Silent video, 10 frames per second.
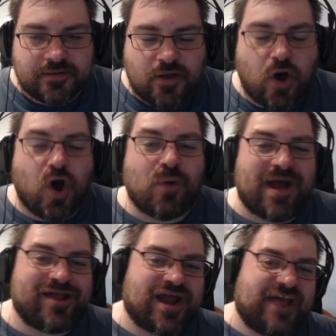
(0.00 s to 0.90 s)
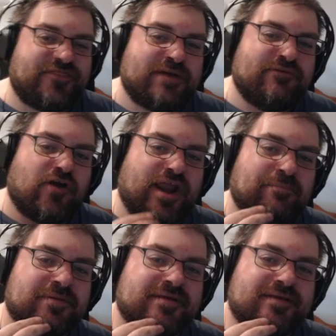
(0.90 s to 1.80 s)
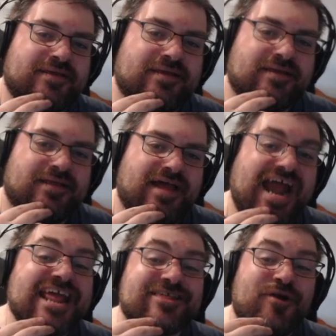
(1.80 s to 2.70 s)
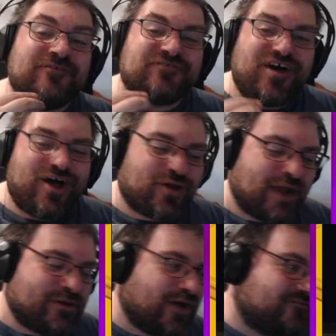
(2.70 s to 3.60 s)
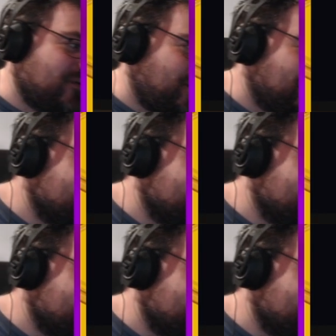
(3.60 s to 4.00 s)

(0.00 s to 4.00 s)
Oh my god, I think we've got him. I need to roll 4. Okay, we got 4.